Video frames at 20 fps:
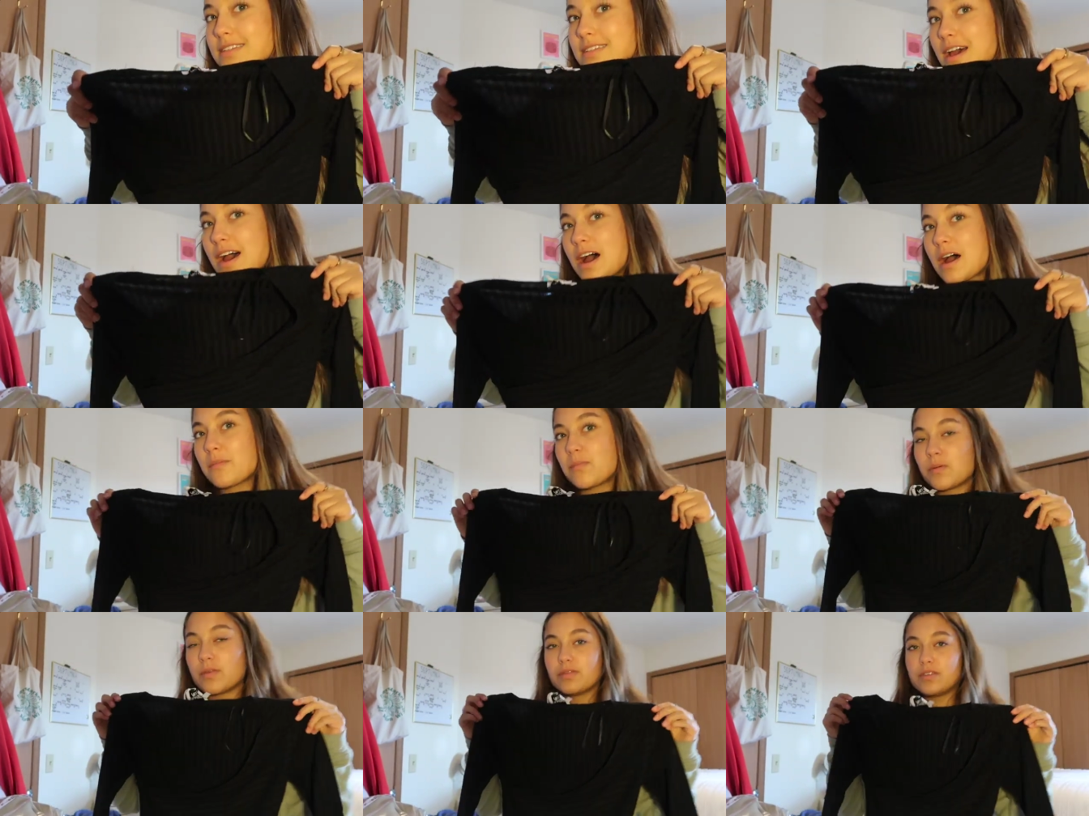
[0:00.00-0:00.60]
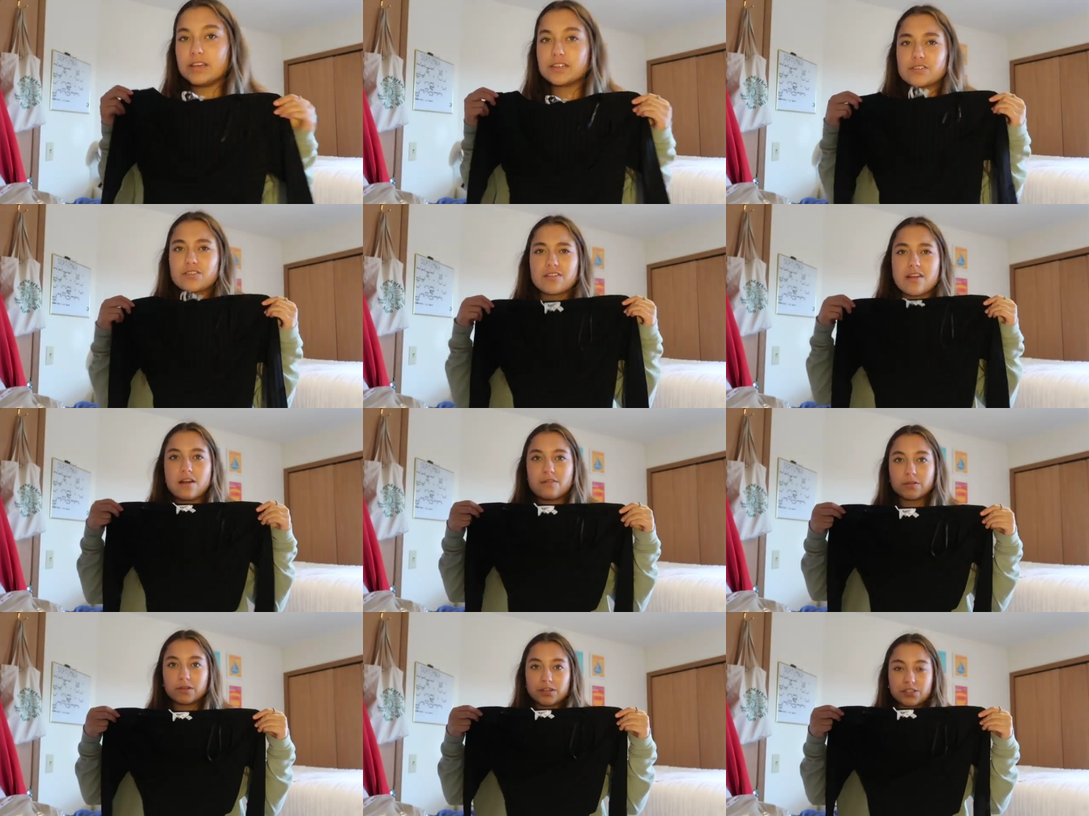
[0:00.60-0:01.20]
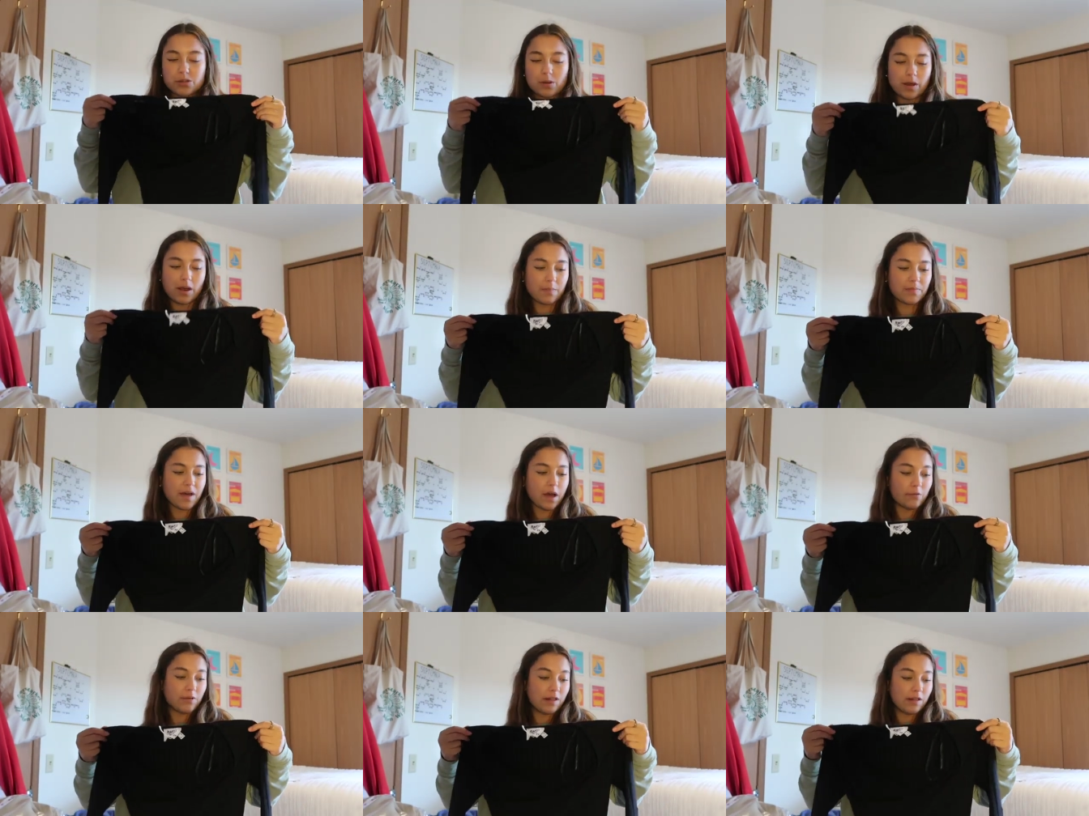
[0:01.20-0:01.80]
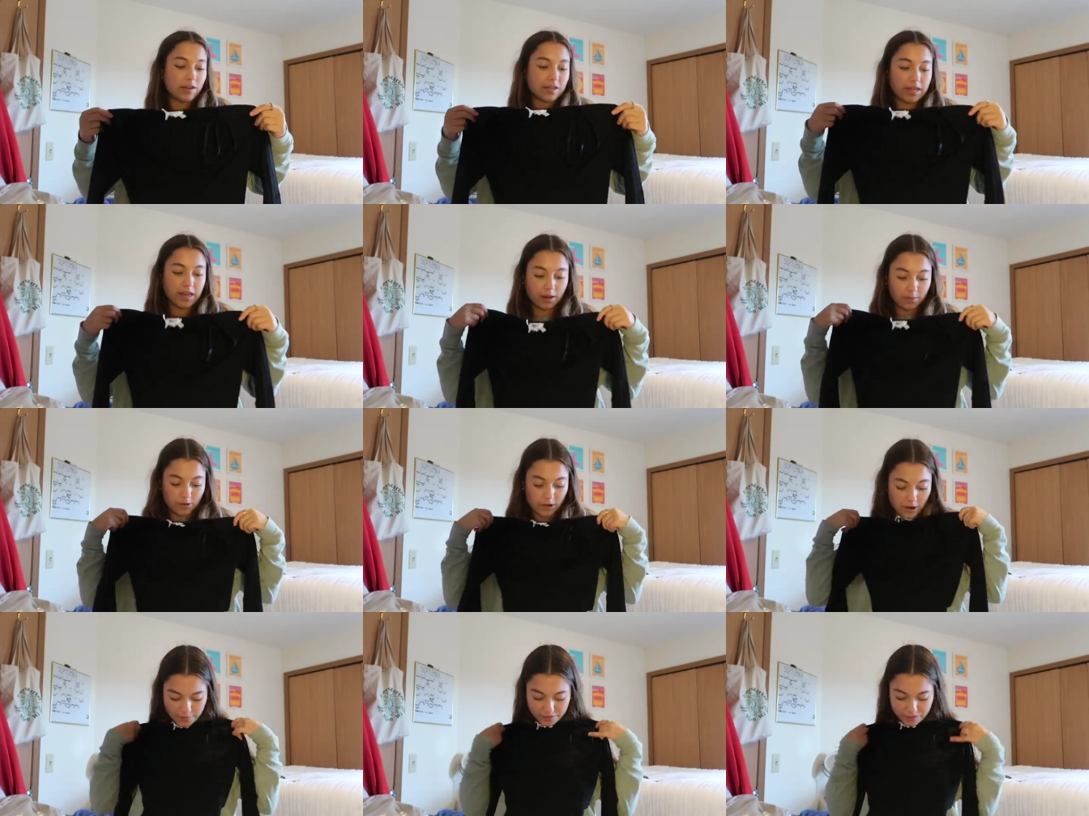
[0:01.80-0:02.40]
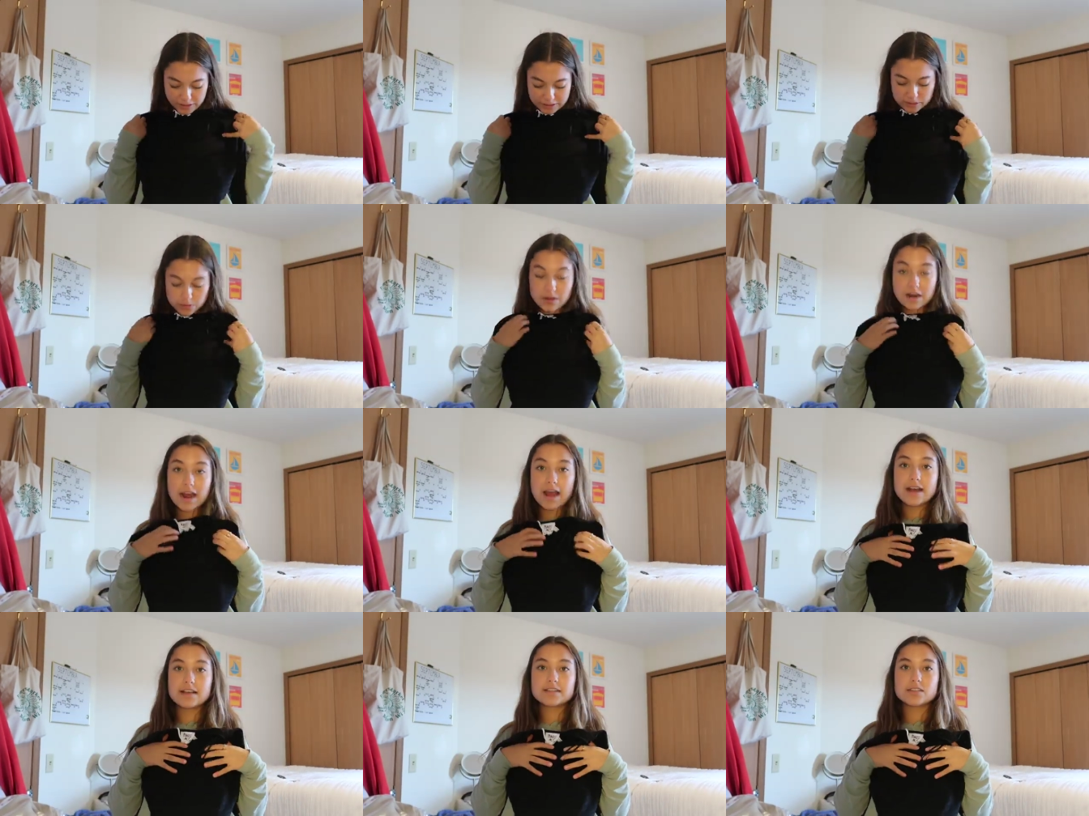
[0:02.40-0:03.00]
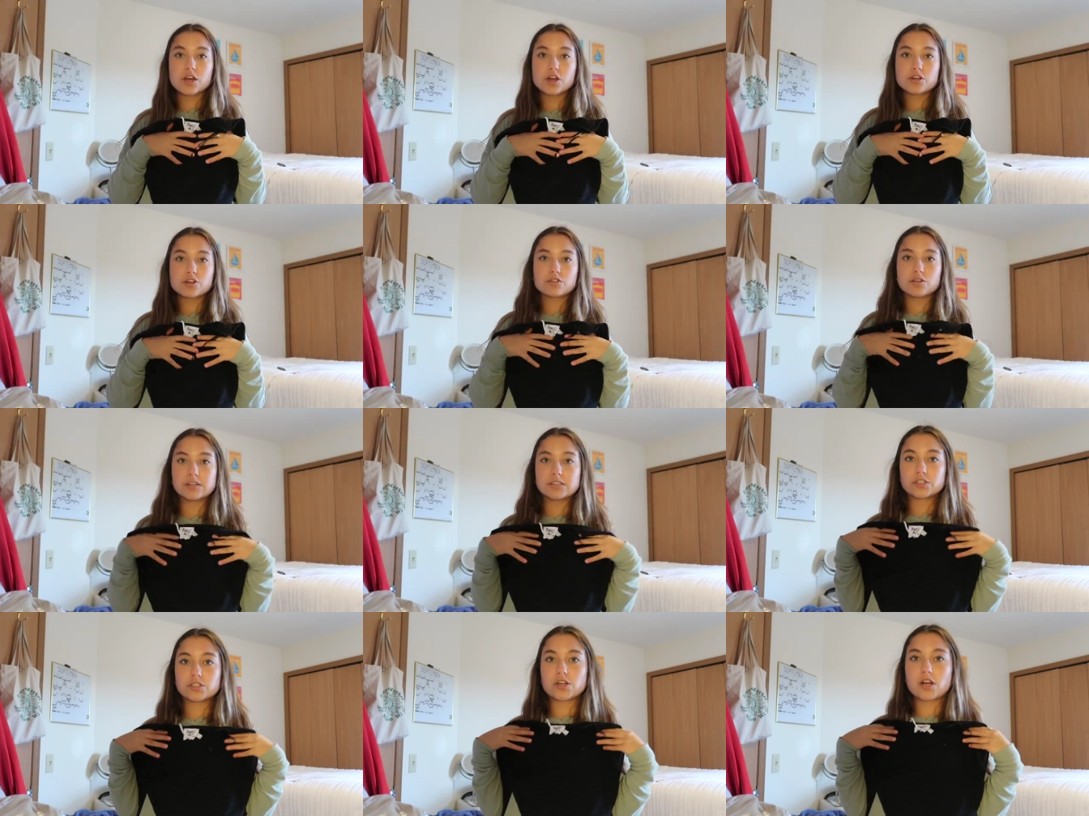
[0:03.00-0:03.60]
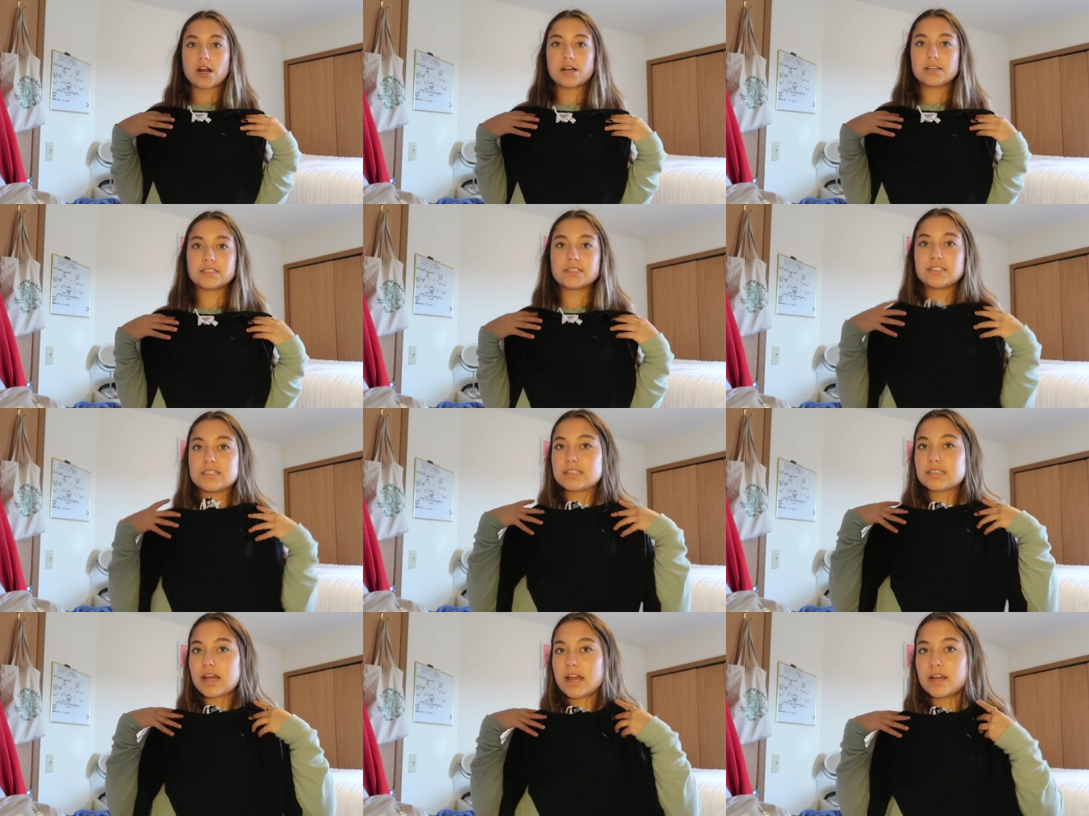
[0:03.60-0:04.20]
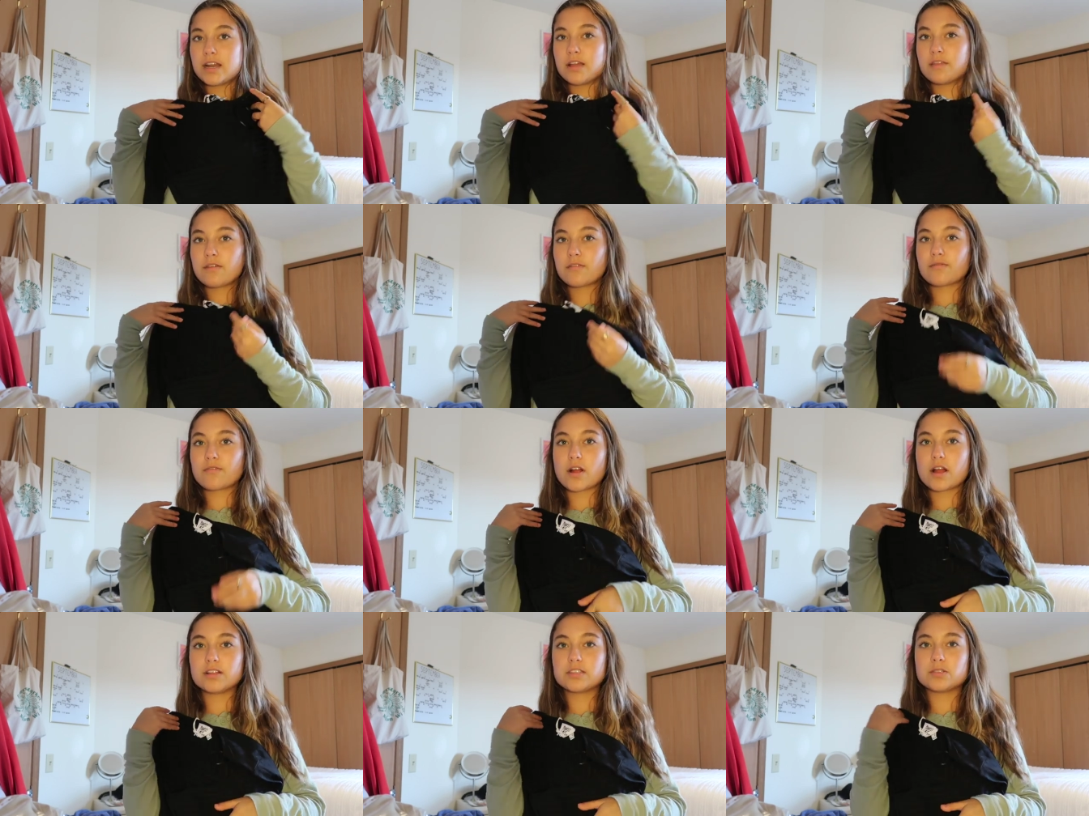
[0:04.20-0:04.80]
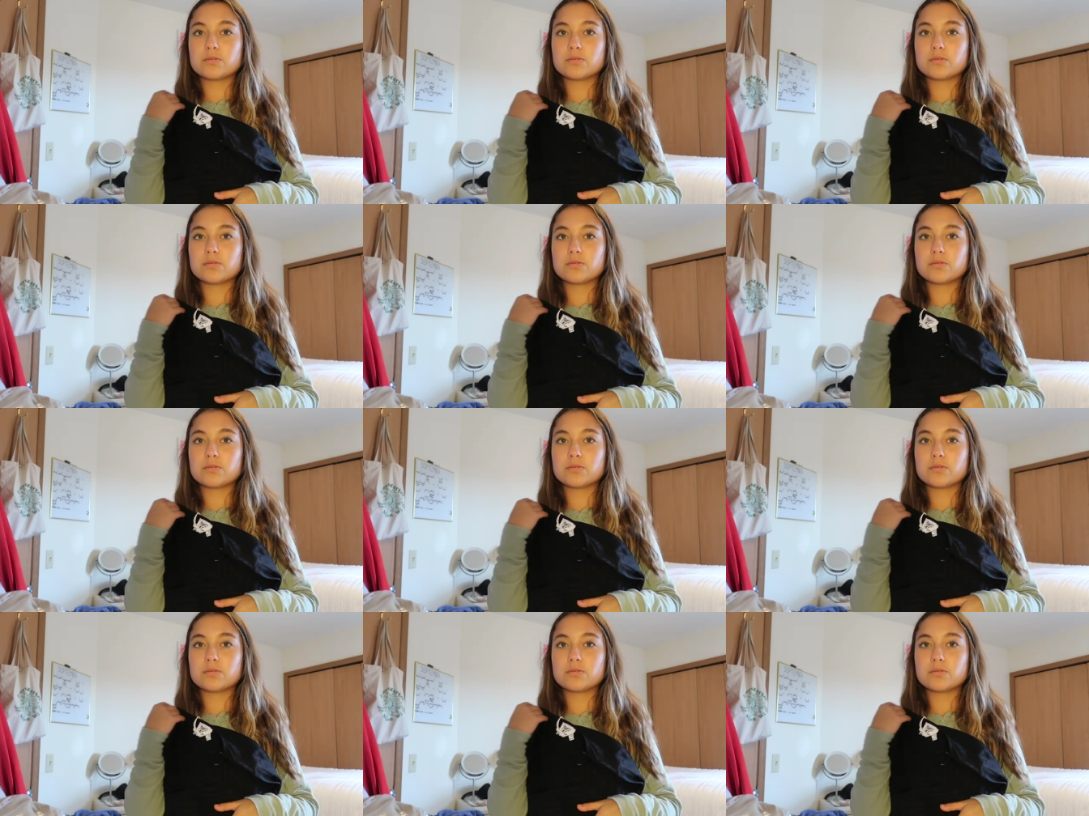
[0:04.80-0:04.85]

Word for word: top. These are not really showing up that well on camera, but this one has a crisscross design in the front.